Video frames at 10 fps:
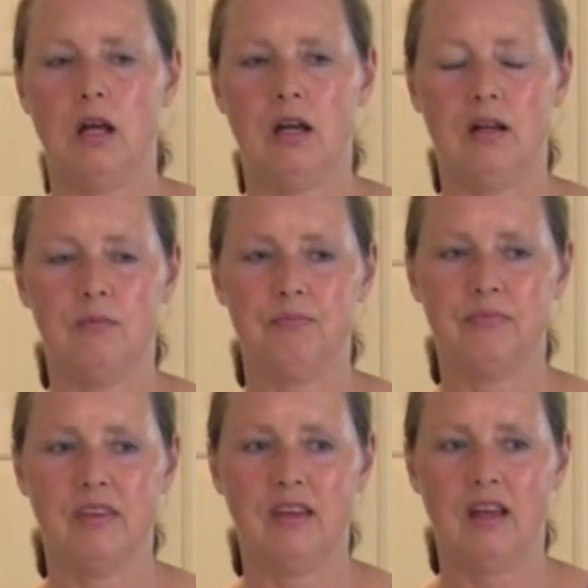
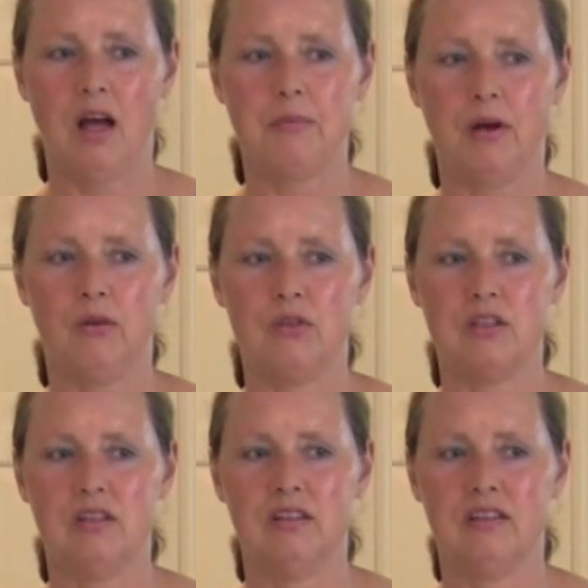about
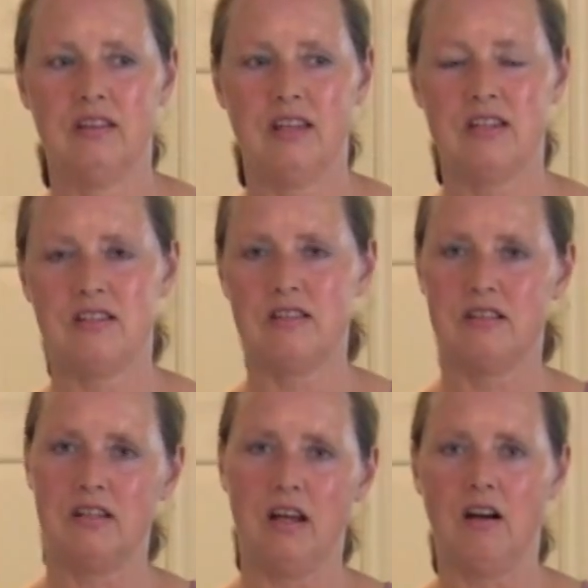this
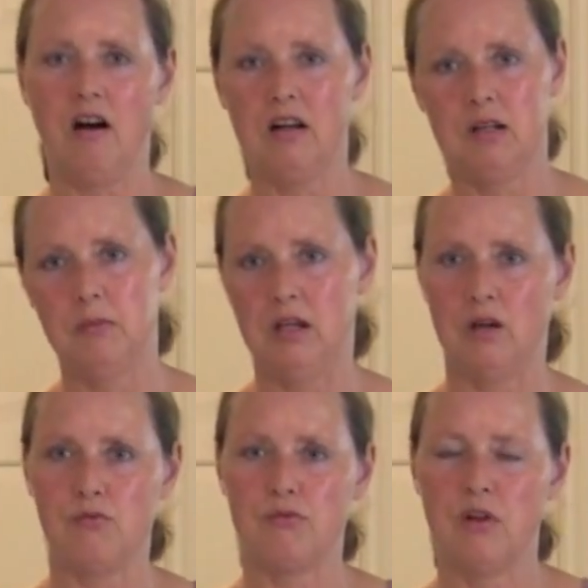dichotomy
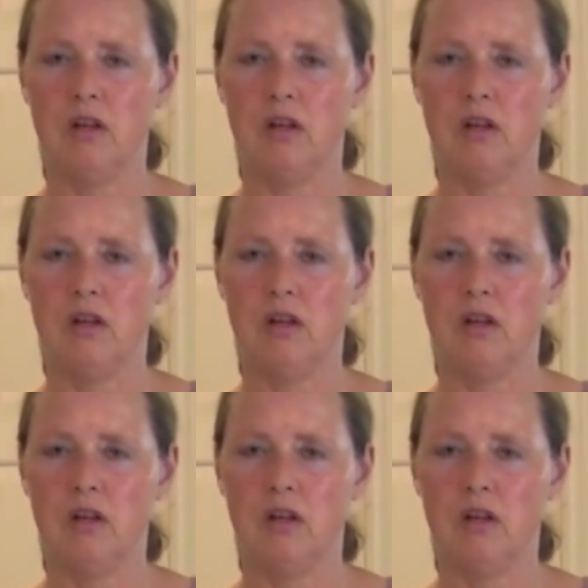of